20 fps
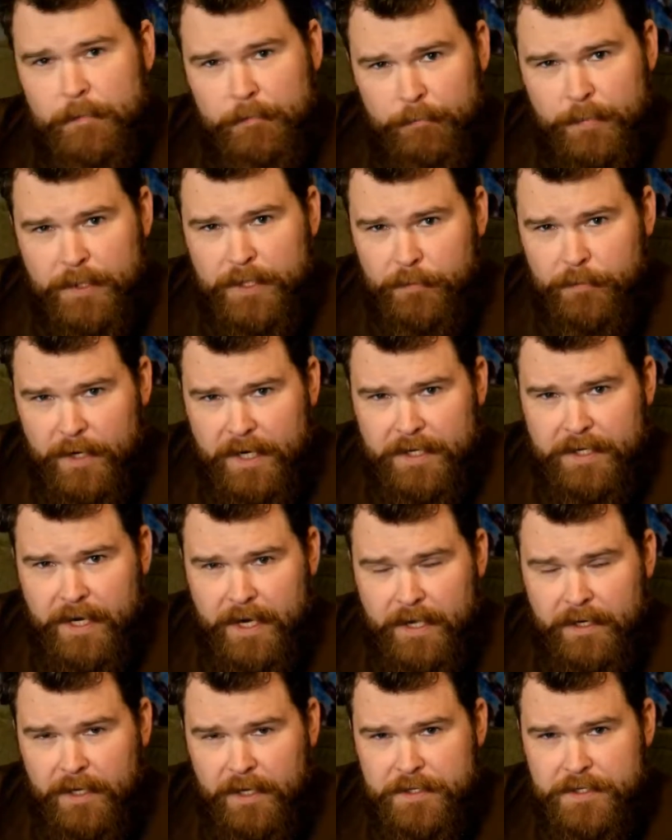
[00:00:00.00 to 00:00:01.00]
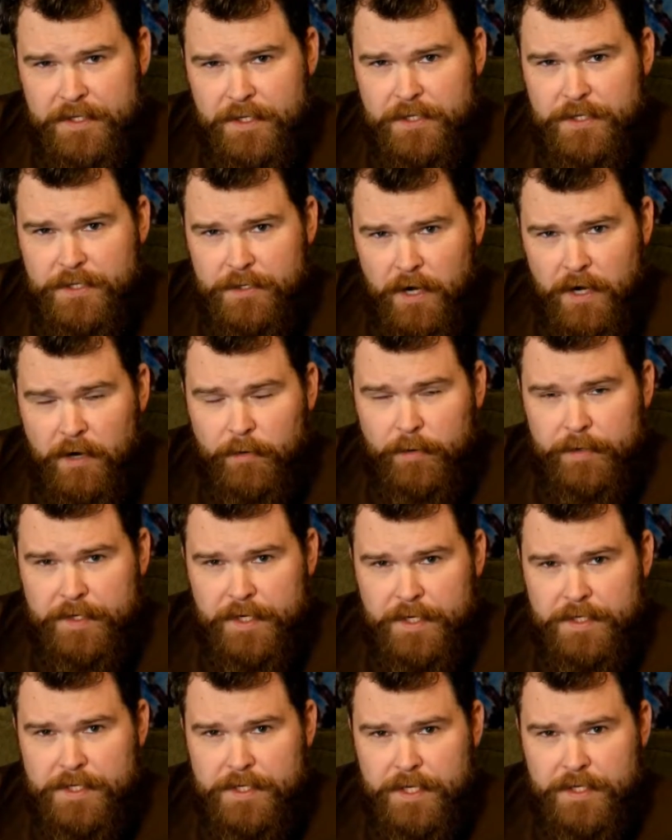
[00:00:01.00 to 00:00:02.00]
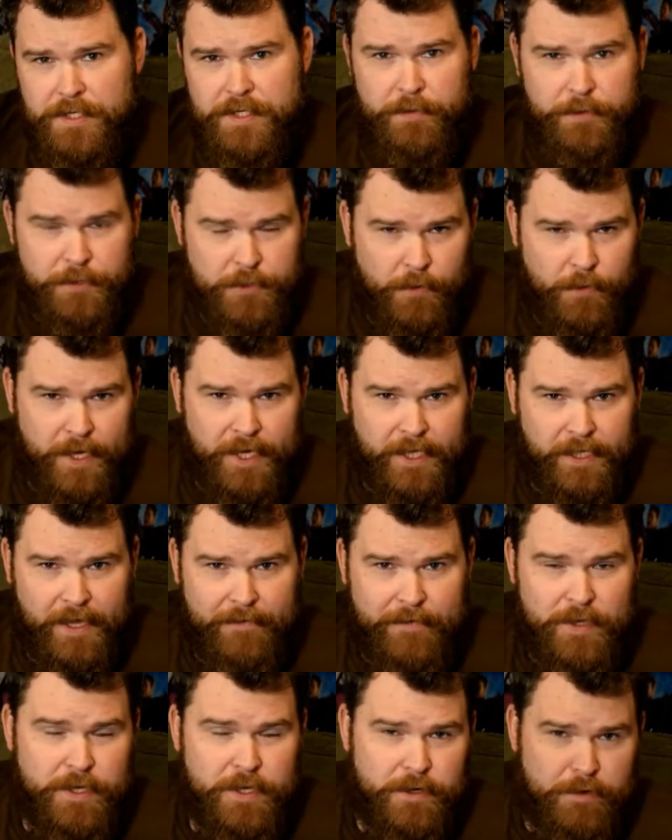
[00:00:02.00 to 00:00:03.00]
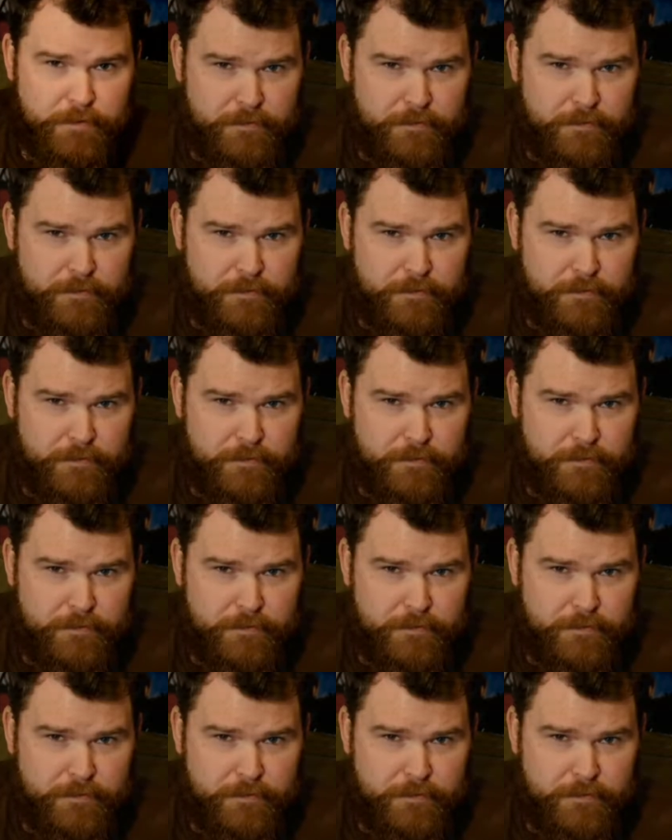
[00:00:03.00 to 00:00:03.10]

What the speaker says: But the retcon lust is strong with DC, so in 2011 the New